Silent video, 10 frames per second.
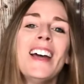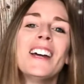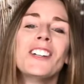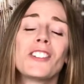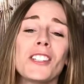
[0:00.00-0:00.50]

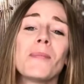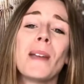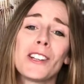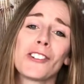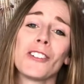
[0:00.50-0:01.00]
just make
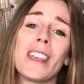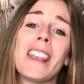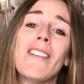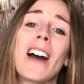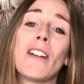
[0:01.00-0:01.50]
sure that
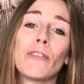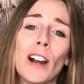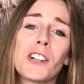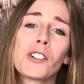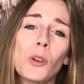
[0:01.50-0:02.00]
they've got
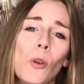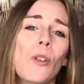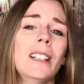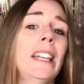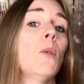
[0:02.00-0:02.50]
fresh, cool,
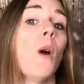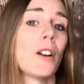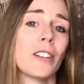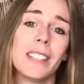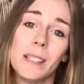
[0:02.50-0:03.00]
clean water
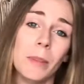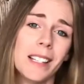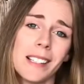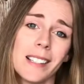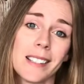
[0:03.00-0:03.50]
at these
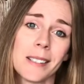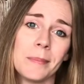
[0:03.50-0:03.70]
places.